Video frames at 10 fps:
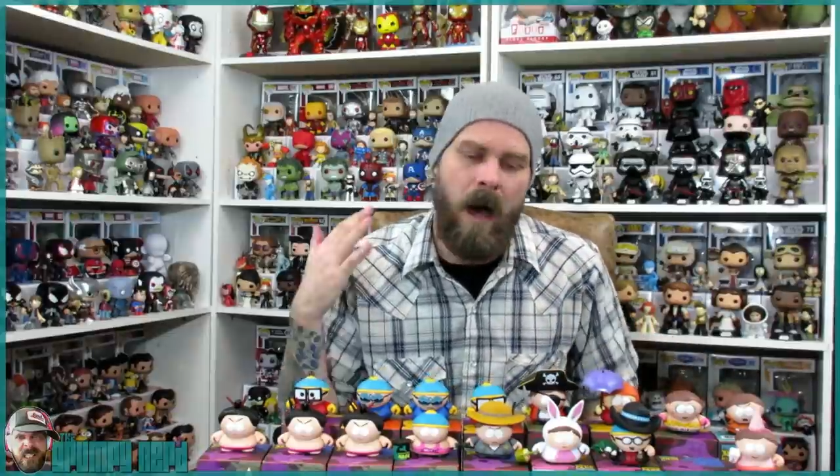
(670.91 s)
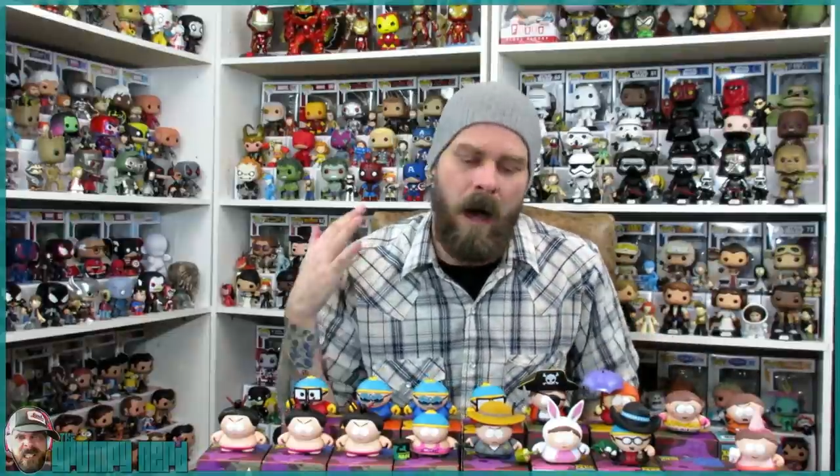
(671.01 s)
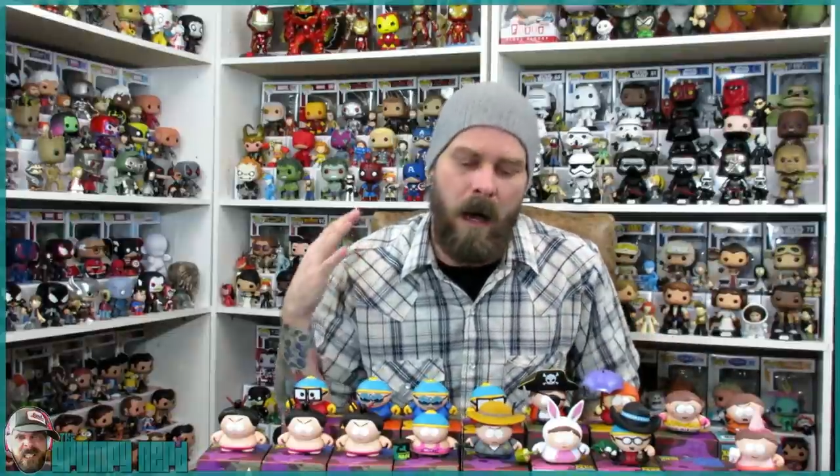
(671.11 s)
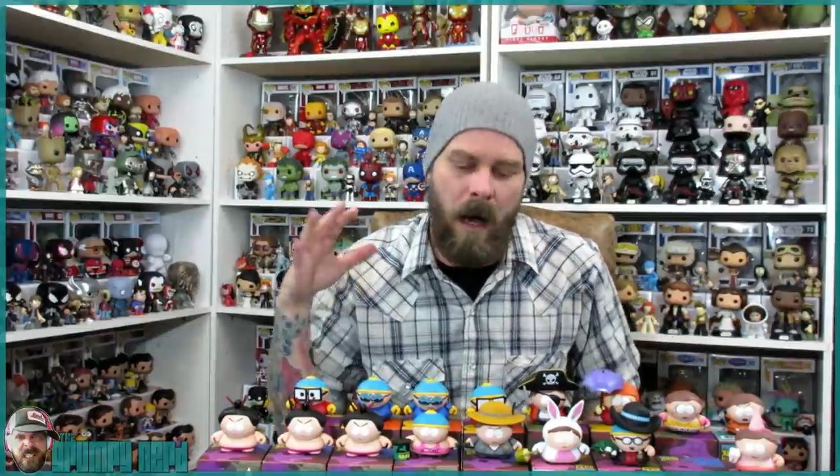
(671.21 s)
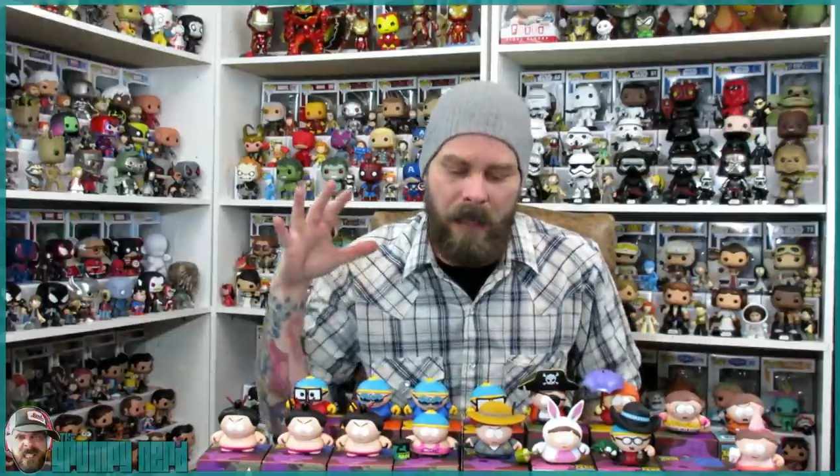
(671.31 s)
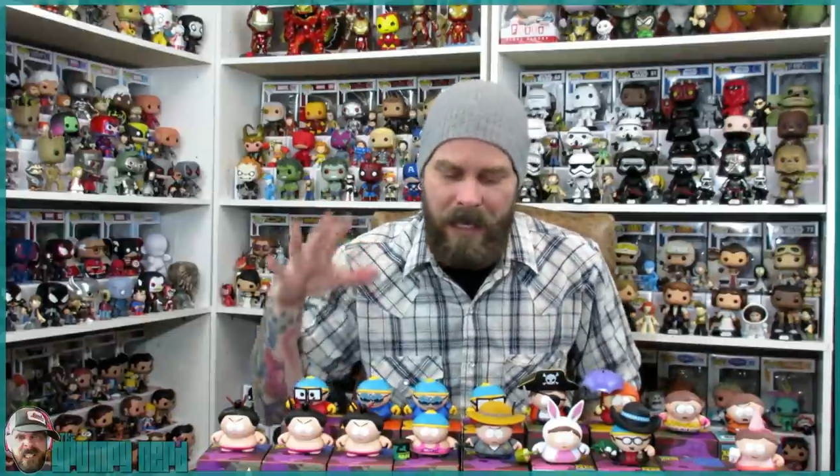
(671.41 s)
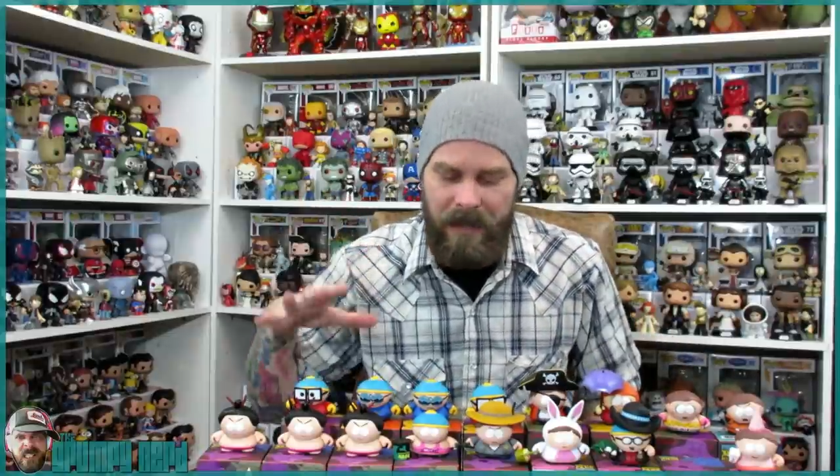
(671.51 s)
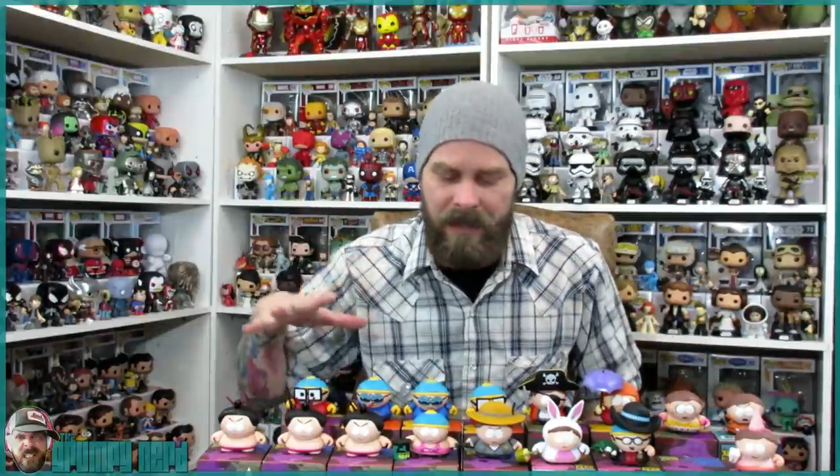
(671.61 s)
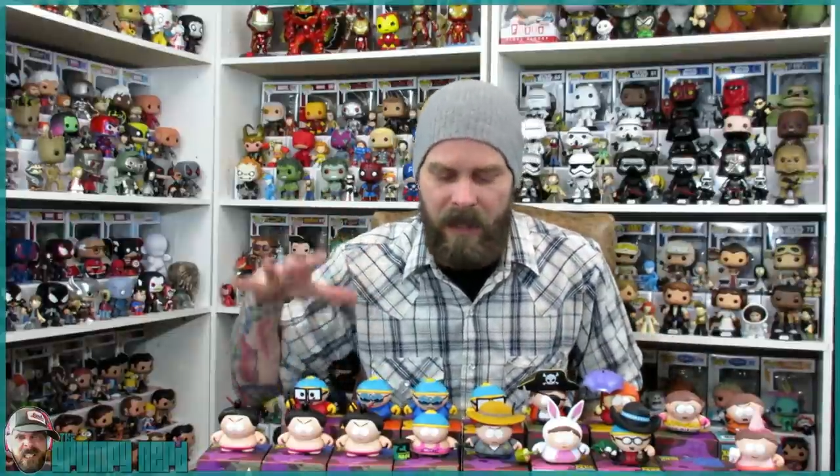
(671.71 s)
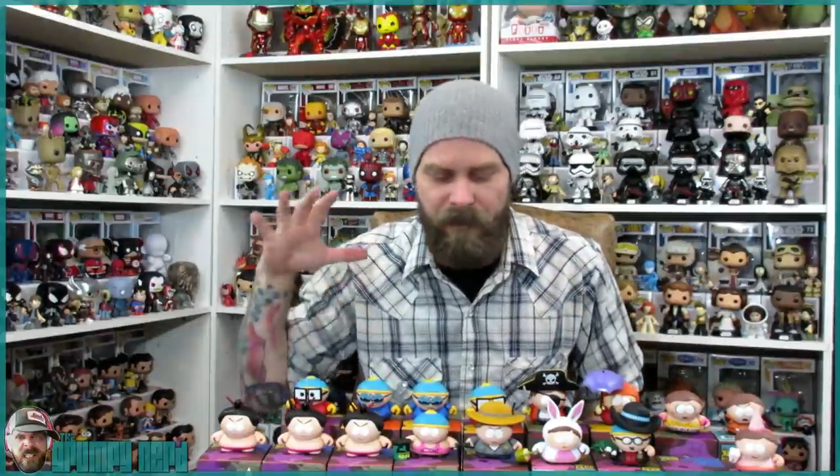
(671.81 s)
Uh, like
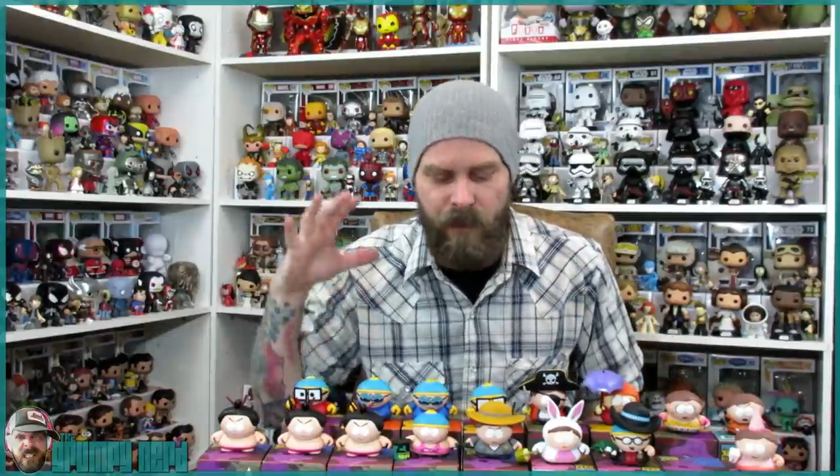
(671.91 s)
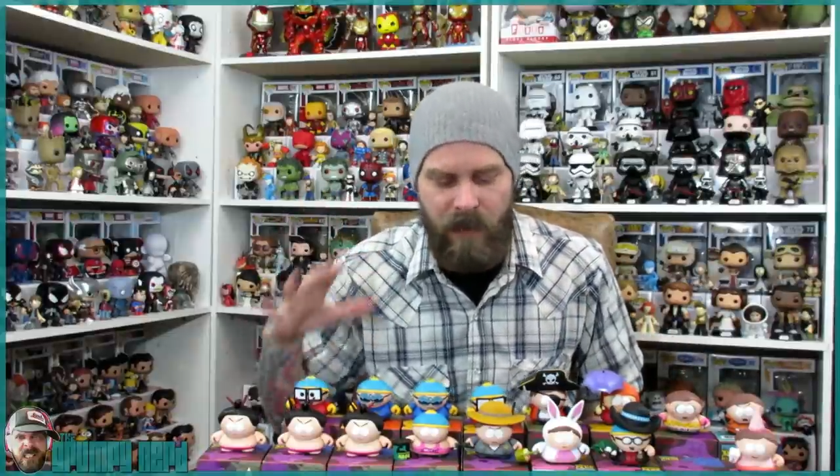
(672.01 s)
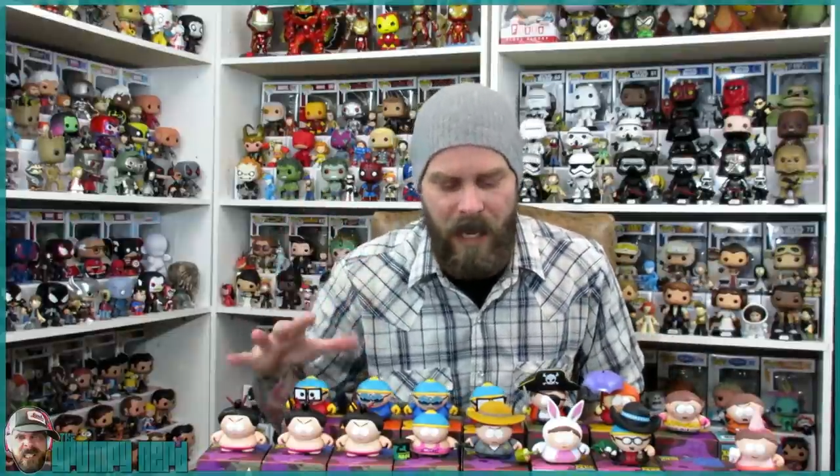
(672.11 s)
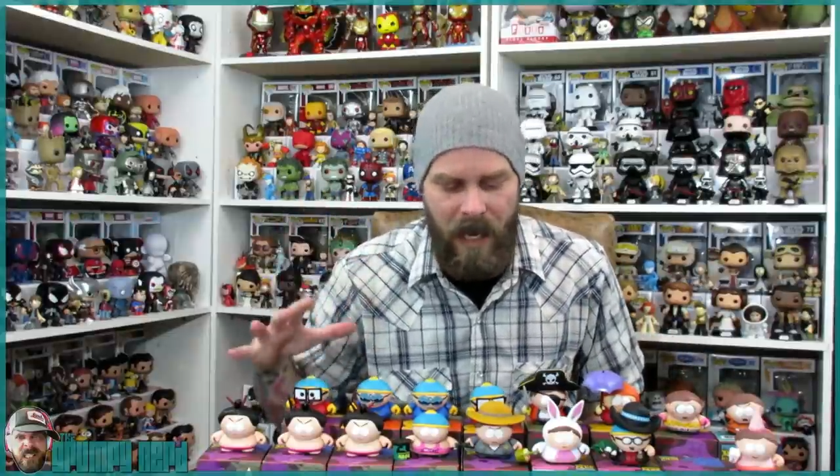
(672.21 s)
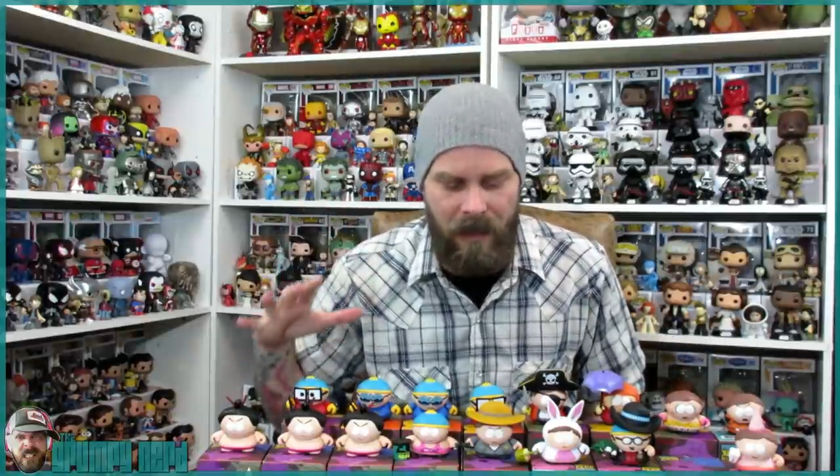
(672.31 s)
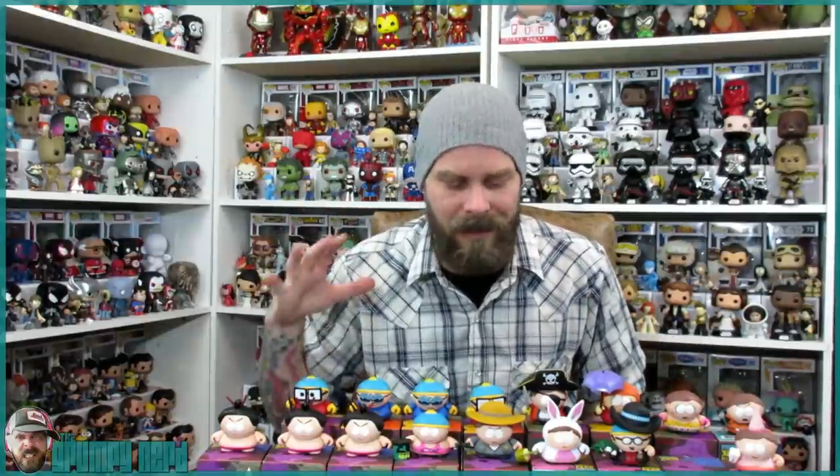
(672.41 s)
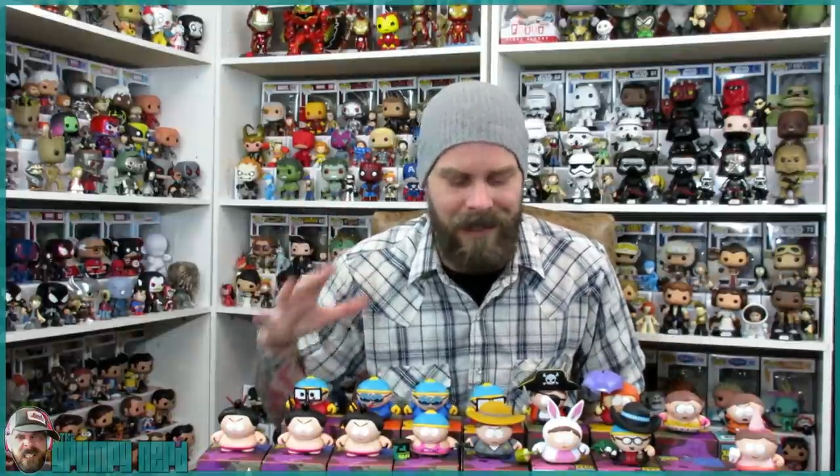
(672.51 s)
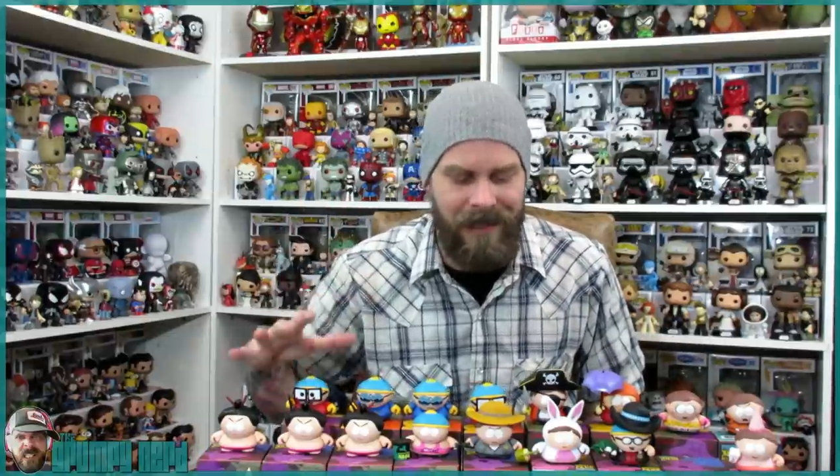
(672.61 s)
I said, if you can't